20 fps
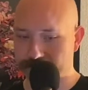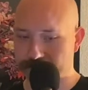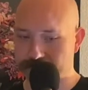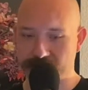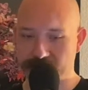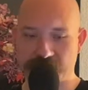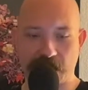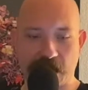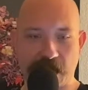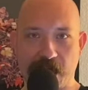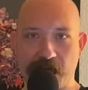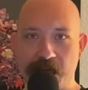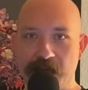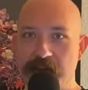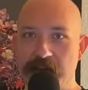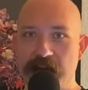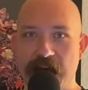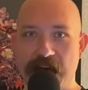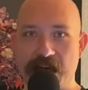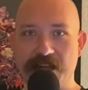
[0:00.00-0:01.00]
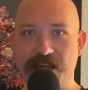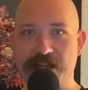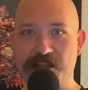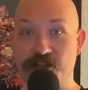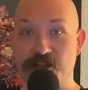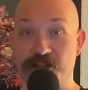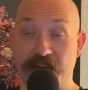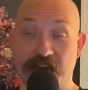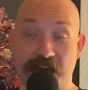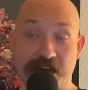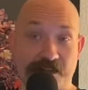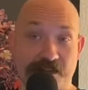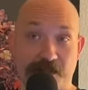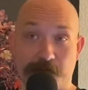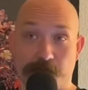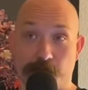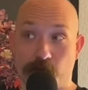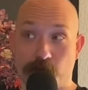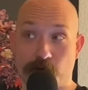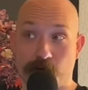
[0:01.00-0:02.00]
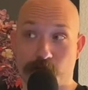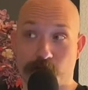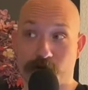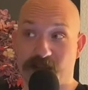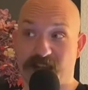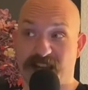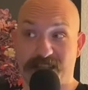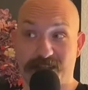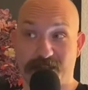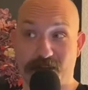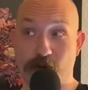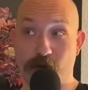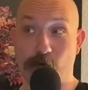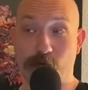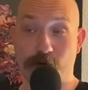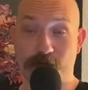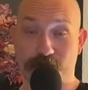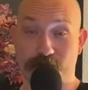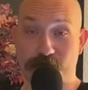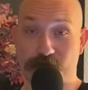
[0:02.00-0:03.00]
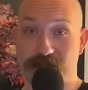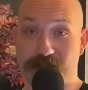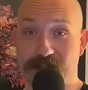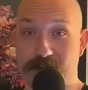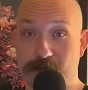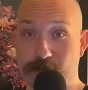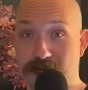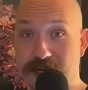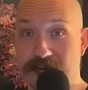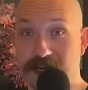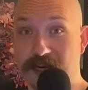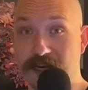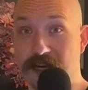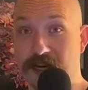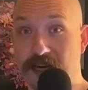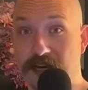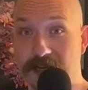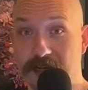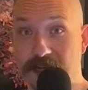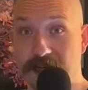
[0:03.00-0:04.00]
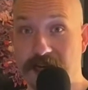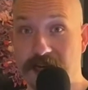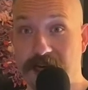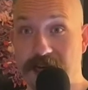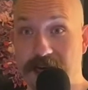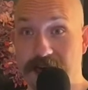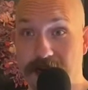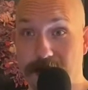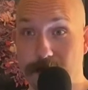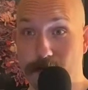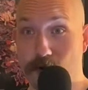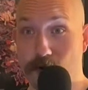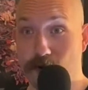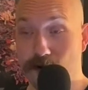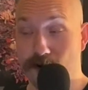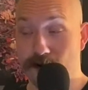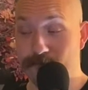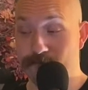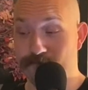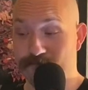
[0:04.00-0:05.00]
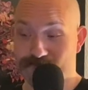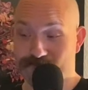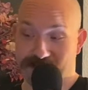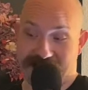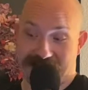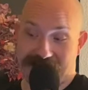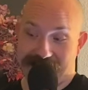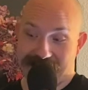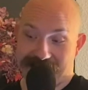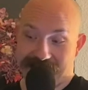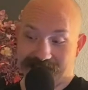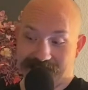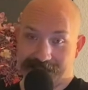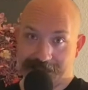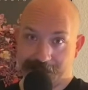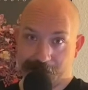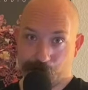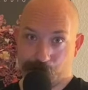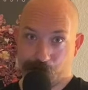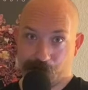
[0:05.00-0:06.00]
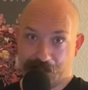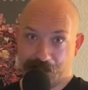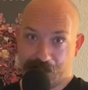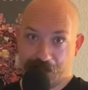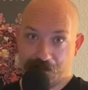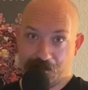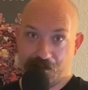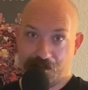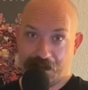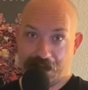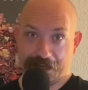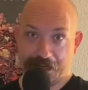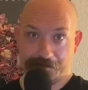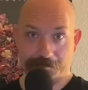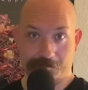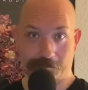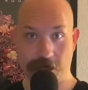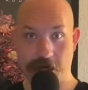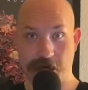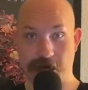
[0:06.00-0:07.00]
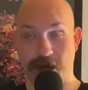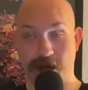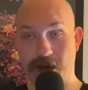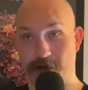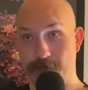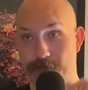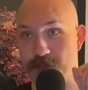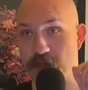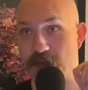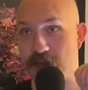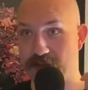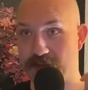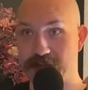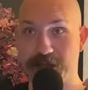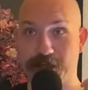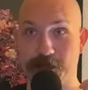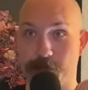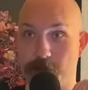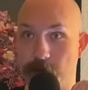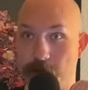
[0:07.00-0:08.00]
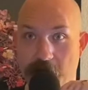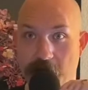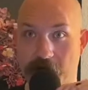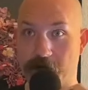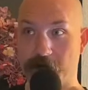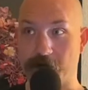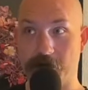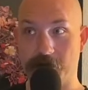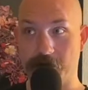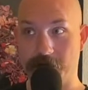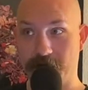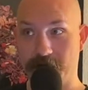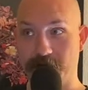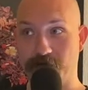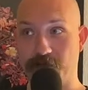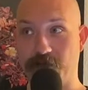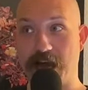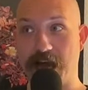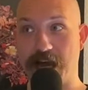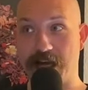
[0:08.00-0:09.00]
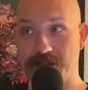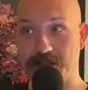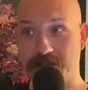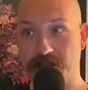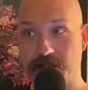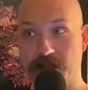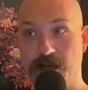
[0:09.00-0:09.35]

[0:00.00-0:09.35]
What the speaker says: yeah, I think it's just gotten to the point where like no one trusts the media anymore. And I think that's a really good thing. Nothing could be better, in fact,